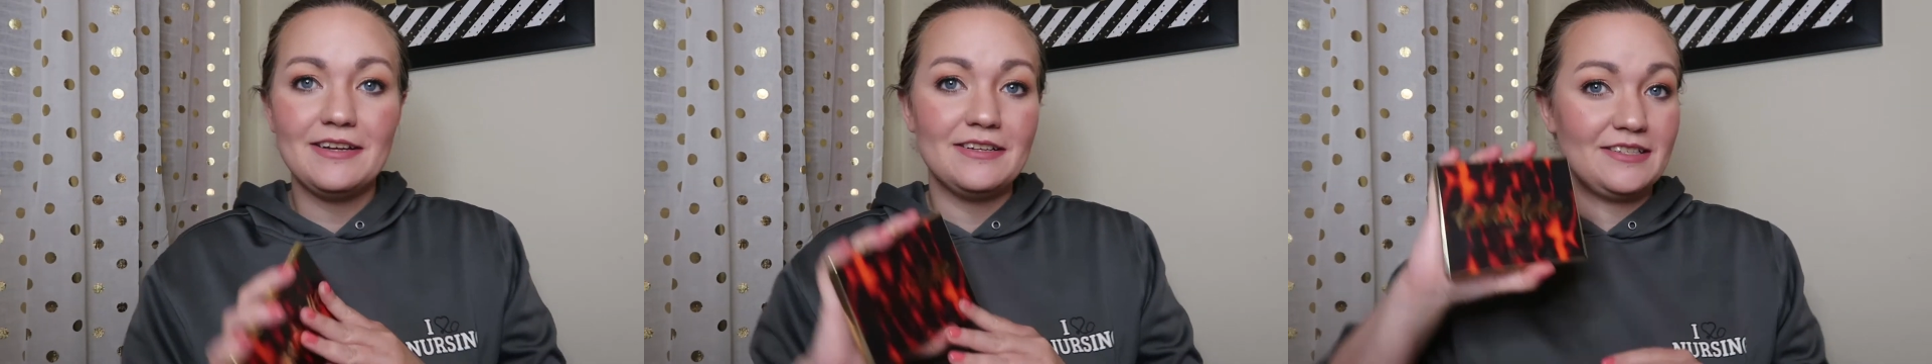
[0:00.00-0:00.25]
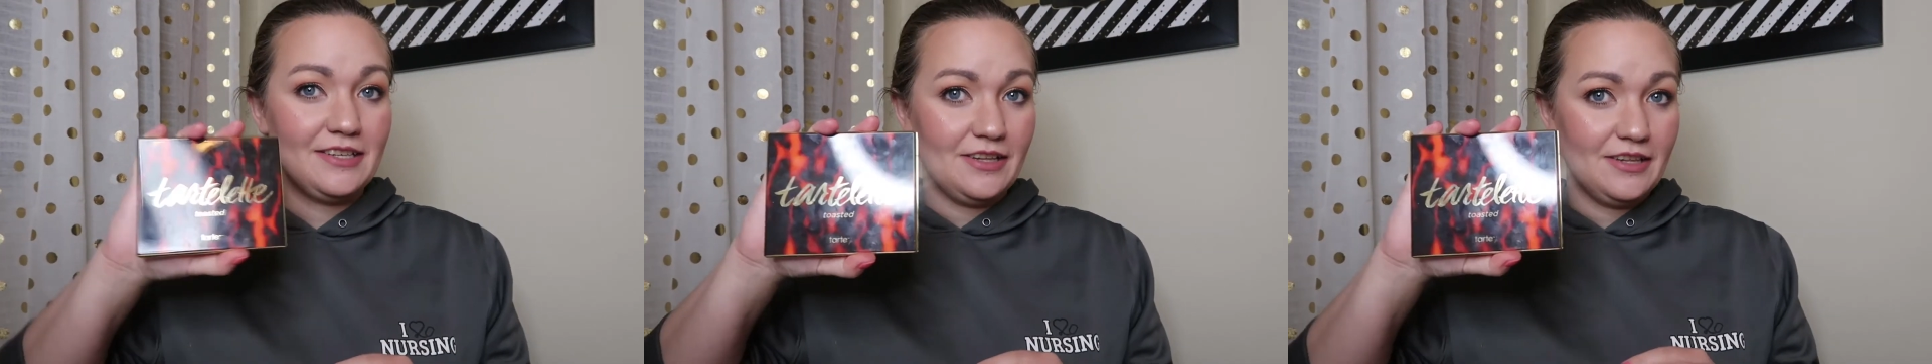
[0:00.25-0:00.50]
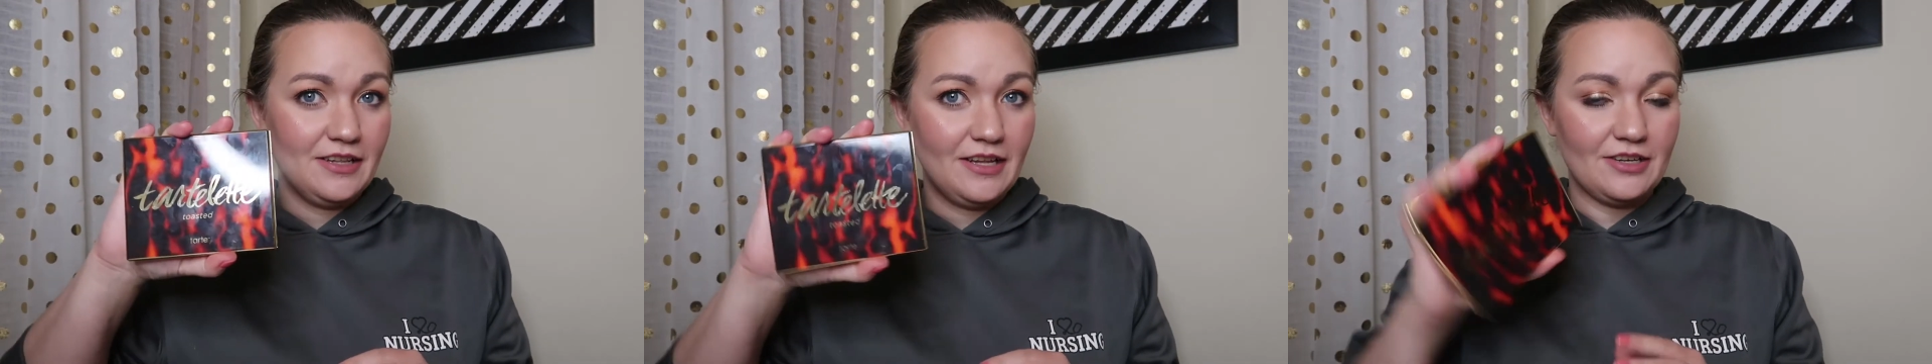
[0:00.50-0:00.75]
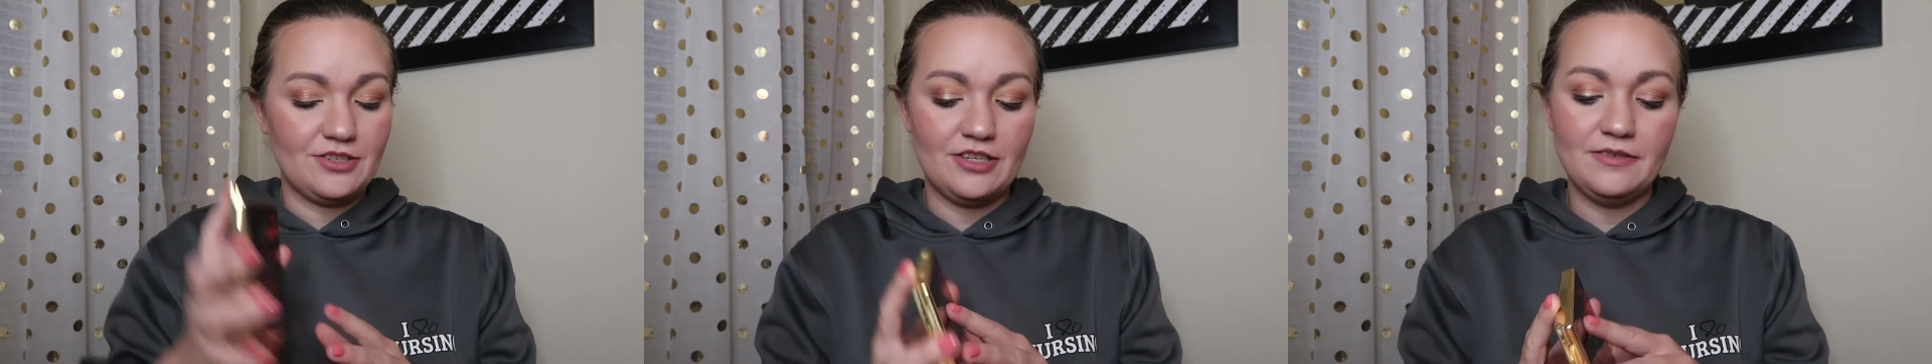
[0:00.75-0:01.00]
still in the
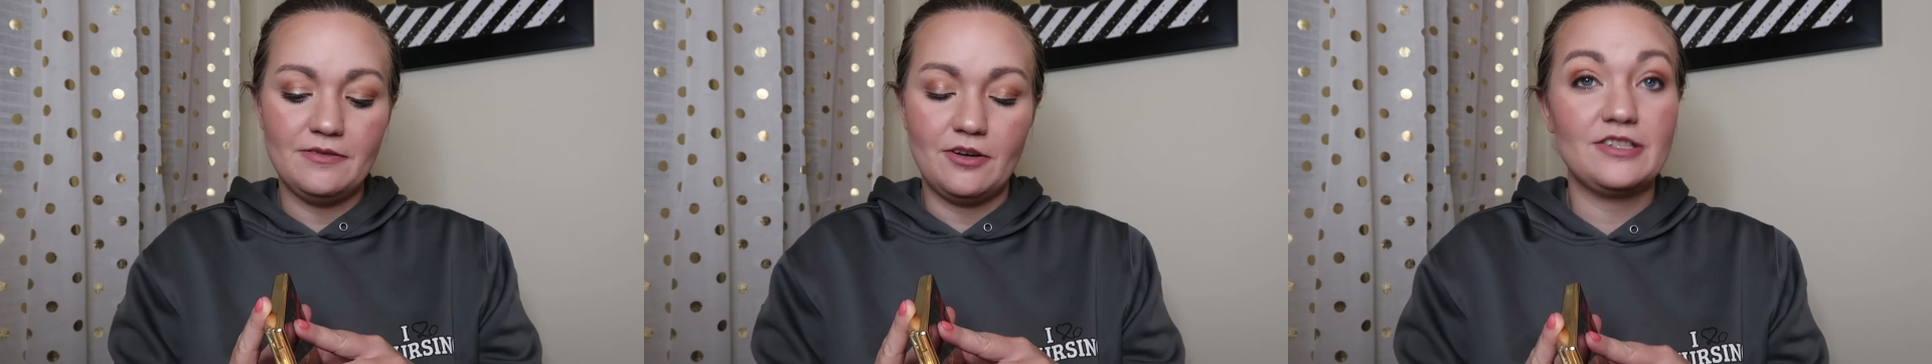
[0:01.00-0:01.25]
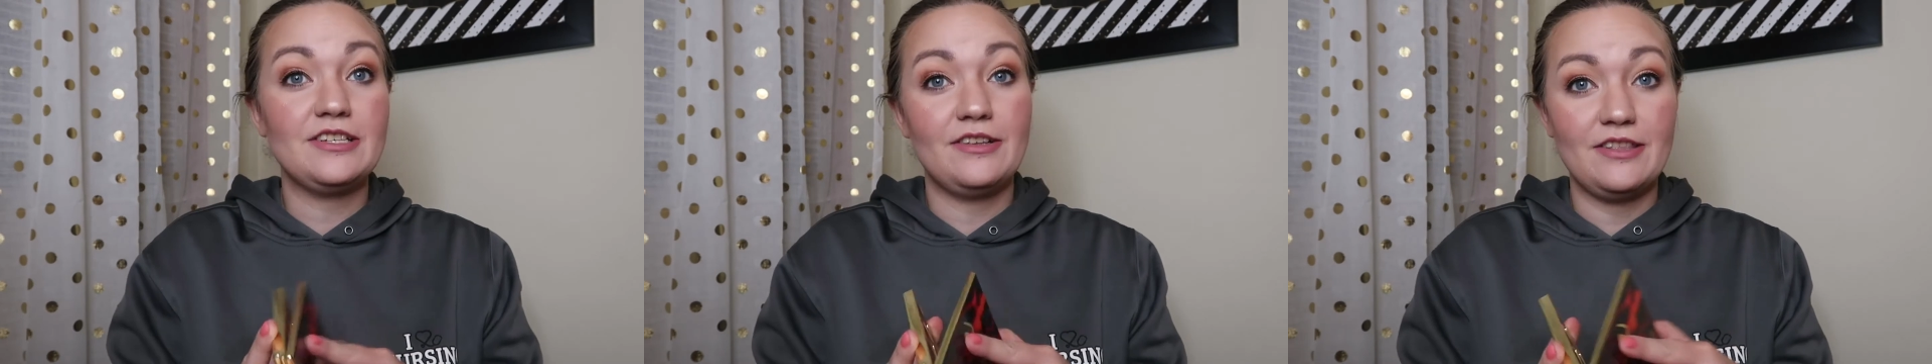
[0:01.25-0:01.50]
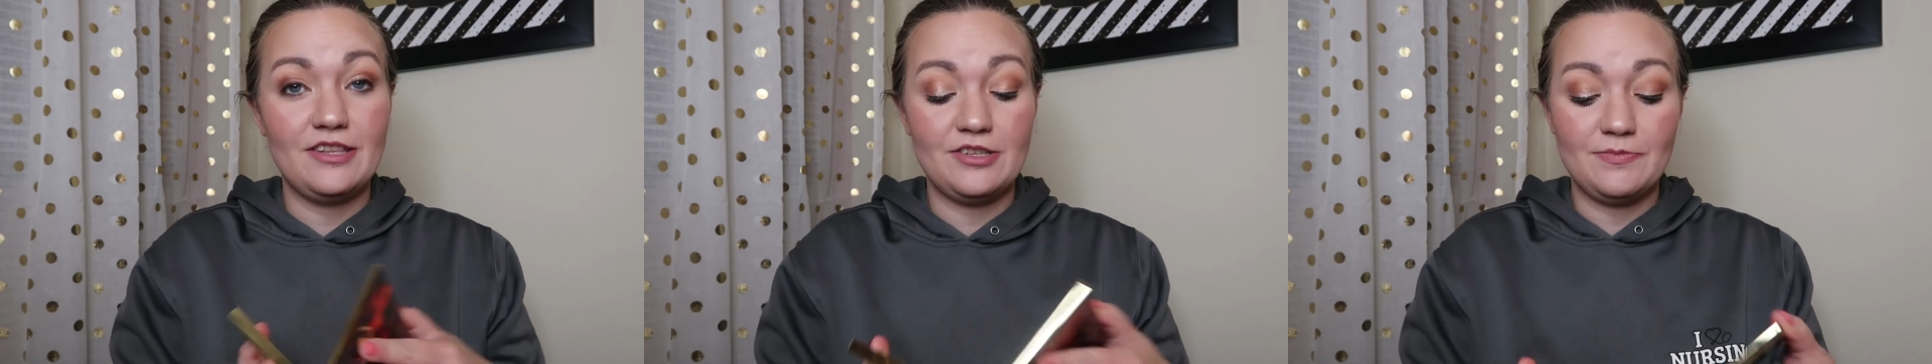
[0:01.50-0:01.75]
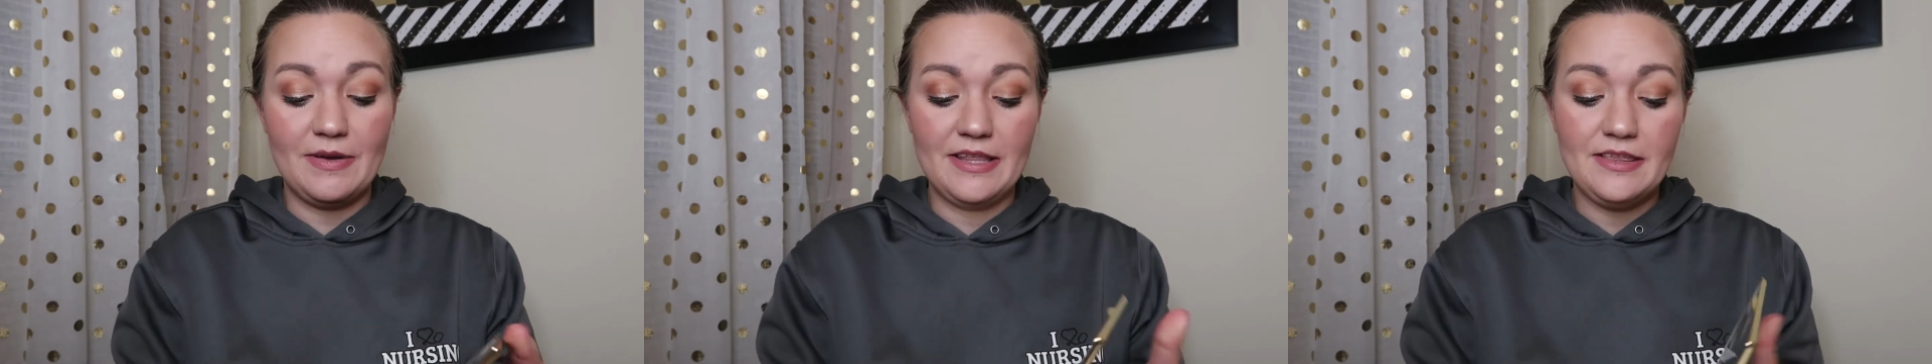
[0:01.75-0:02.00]
collection, or still in
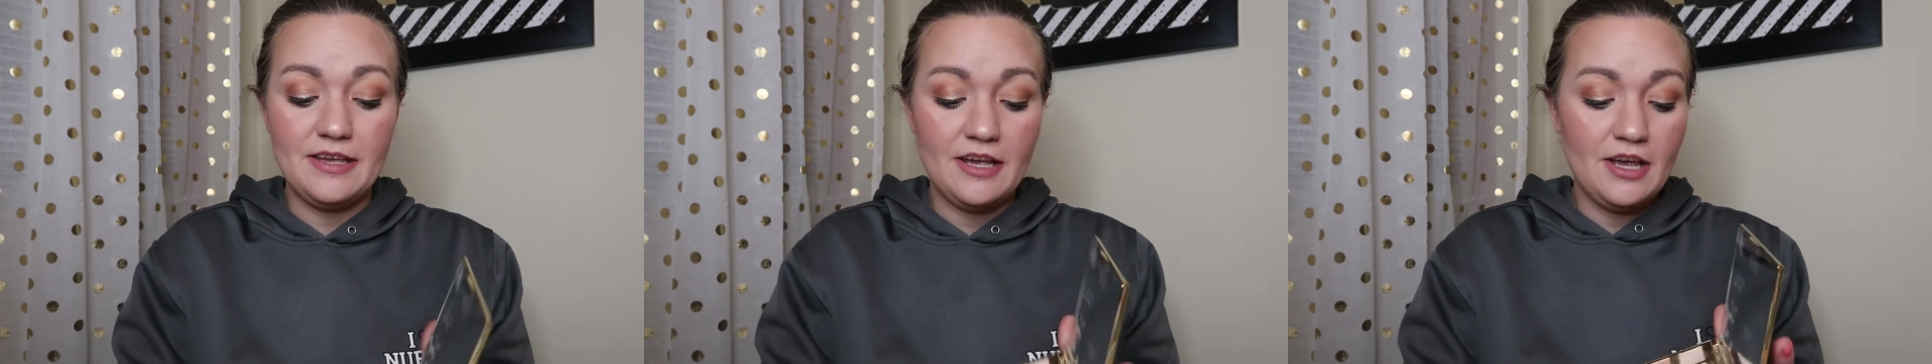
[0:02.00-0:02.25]
this month.